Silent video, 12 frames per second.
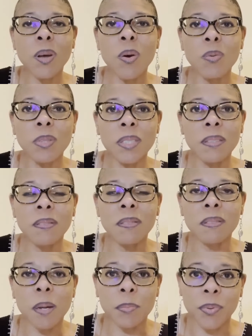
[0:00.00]
only
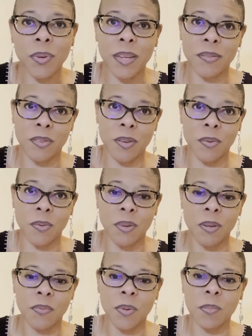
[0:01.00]
separates you
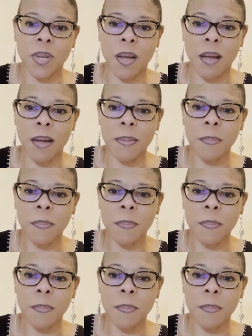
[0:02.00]
from God.